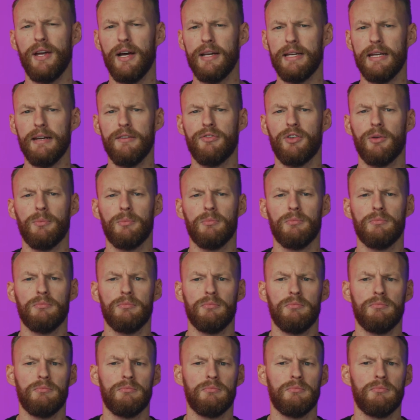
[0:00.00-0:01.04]
idea from
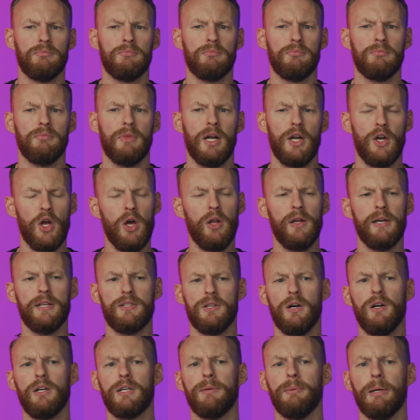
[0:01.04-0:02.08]
an earlier
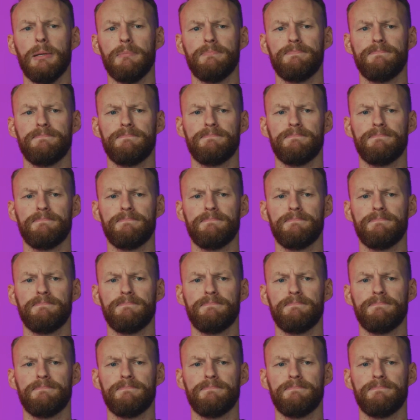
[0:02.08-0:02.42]
document,